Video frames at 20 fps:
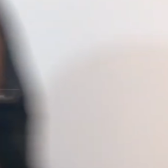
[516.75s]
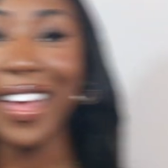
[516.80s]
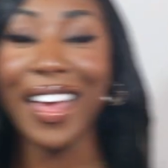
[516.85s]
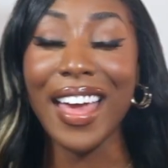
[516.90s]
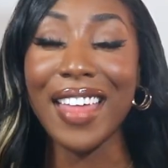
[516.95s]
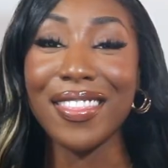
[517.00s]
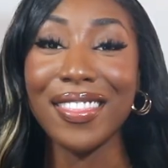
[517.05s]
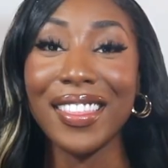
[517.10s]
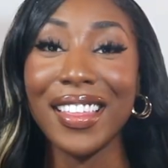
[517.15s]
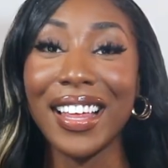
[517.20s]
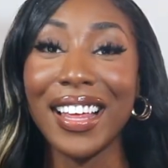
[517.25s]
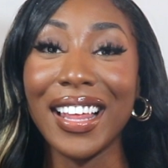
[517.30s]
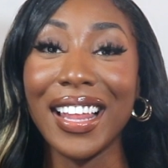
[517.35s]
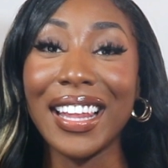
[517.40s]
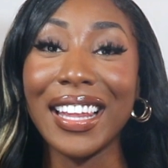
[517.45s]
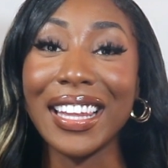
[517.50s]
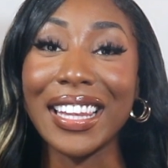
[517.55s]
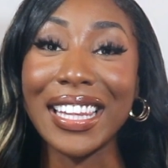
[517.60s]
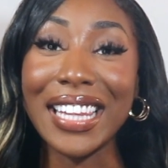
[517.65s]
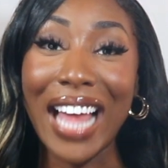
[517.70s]
And the
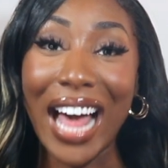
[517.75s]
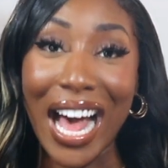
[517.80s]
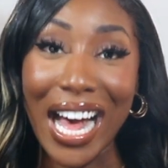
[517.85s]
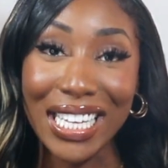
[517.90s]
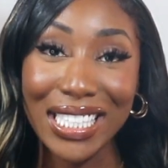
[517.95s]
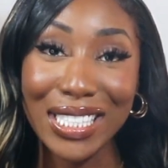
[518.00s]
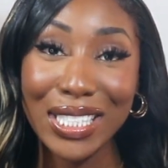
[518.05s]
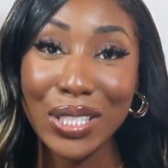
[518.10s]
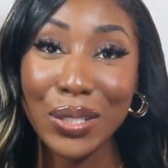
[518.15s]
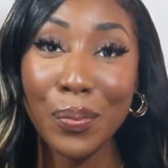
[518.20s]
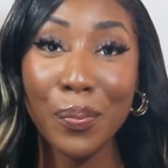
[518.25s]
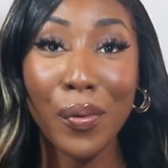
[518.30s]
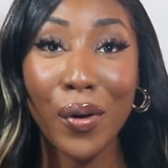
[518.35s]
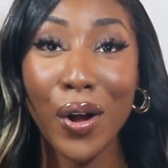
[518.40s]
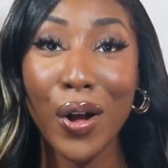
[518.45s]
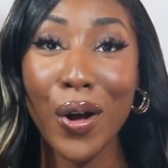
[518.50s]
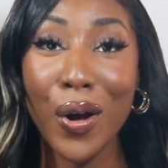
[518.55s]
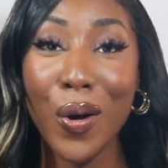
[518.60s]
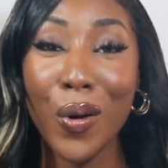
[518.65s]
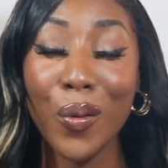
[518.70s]
last
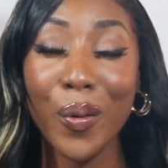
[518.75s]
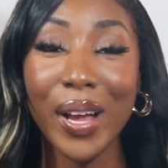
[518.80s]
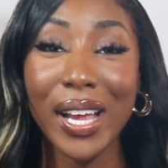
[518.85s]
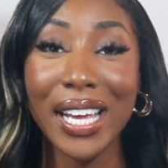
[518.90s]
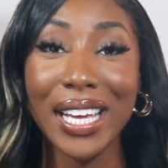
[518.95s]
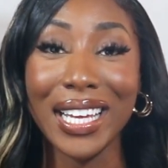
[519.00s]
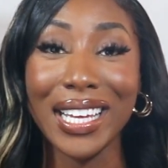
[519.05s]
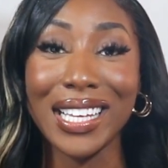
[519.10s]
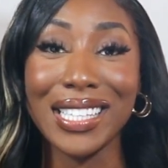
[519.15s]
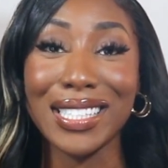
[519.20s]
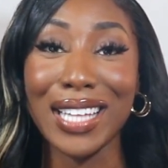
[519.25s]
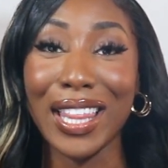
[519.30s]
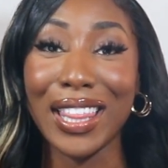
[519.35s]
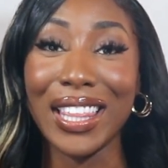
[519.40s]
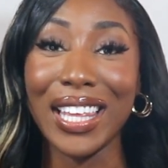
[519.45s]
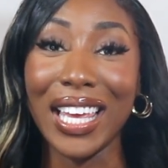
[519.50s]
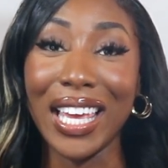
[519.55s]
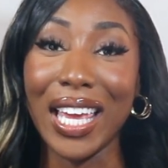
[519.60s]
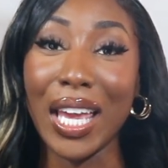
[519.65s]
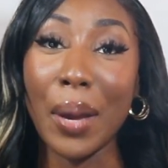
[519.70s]
pro is
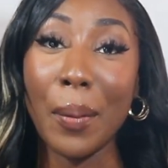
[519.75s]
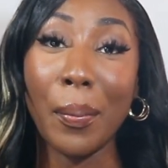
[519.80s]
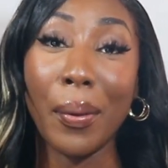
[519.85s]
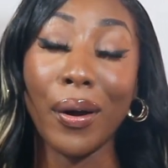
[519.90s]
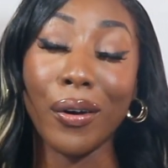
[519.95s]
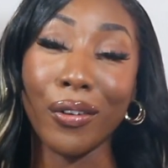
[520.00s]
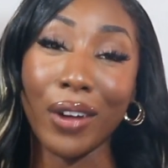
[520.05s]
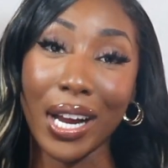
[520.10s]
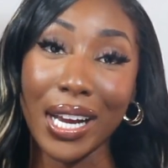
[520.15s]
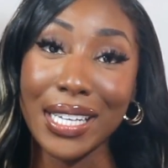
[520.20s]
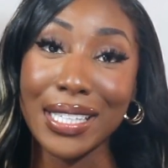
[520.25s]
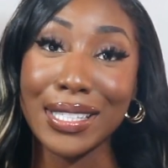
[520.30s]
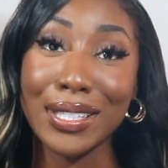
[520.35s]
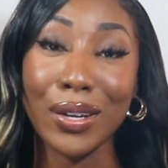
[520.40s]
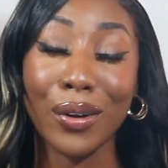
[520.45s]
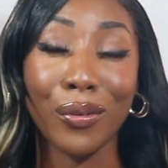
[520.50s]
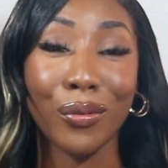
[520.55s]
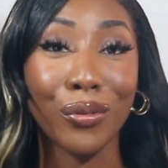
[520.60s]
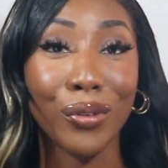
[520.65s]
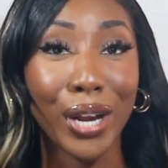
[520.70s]
the price
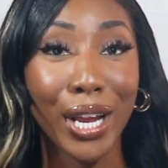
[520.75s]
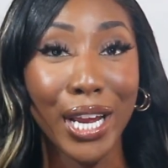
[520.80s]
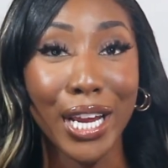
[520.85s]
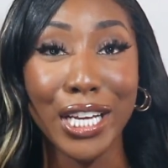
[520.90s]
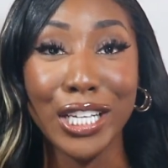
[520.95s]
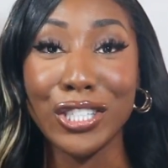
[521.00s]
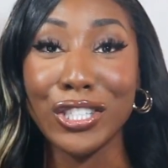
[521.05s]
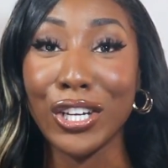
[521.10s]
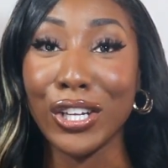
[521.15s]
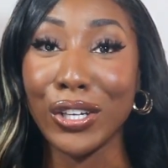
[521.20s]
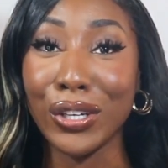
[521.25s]
range.